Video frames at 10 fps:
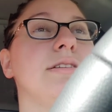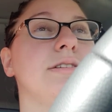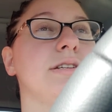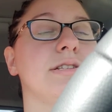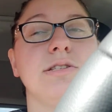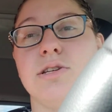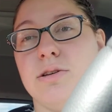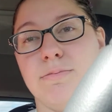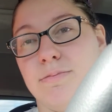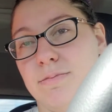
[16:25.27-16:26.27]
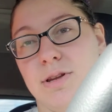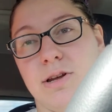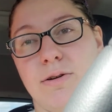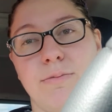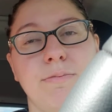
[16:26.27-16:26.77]
just to, you
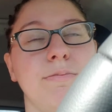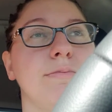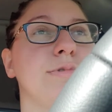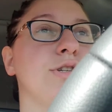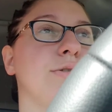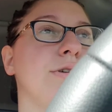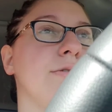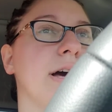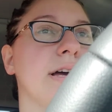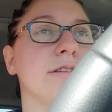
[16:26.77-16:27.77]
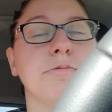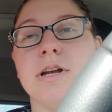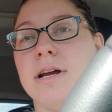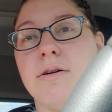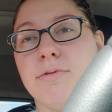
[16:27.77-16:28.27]
know, show you guys what
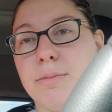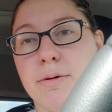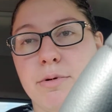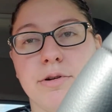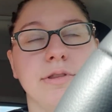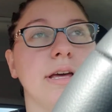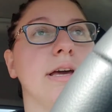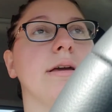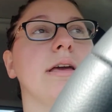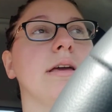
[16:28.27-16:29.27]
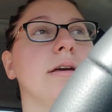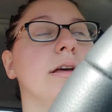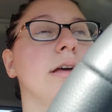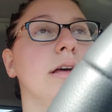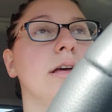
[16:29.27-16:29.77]
I got for my birthday,
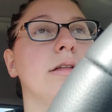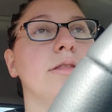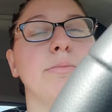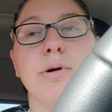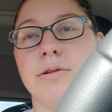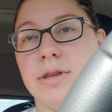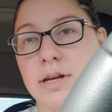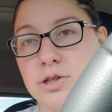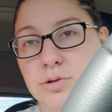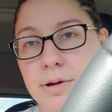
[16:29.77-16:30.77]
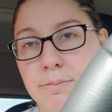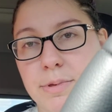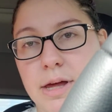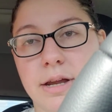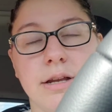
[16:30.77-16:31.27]
the birthday trip
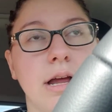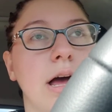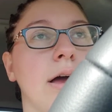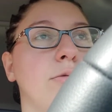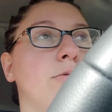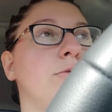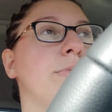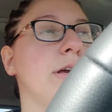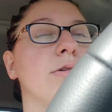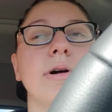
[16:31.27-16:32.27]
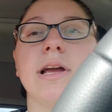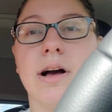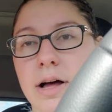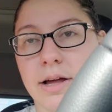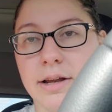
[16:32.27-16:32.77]
that I will be going
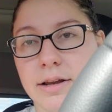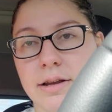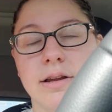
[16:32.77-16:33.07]
on,